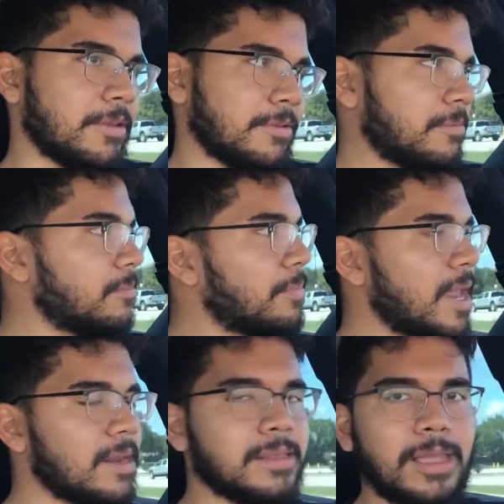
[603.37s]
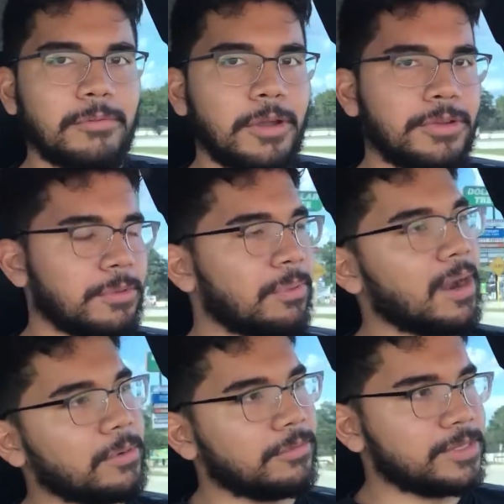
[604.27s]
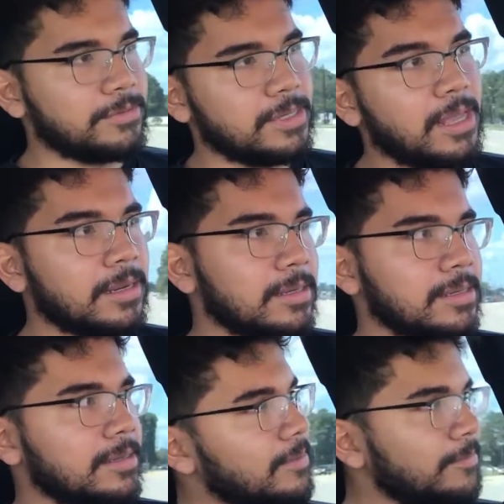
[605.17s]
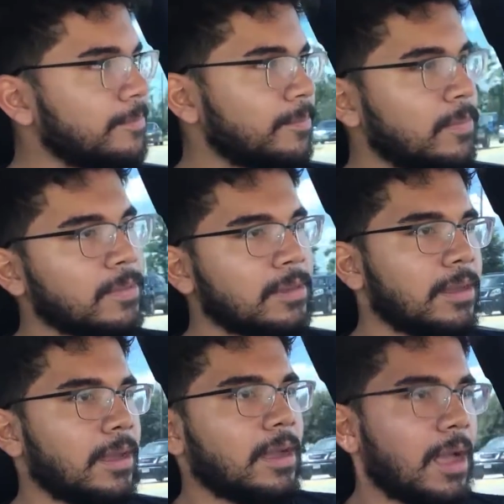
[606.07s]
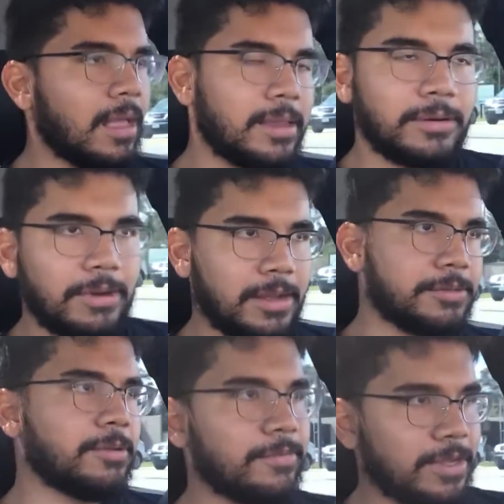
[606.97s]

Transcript: I don't know, paint it that well, or their primer wasn't really that good. I'll get around to it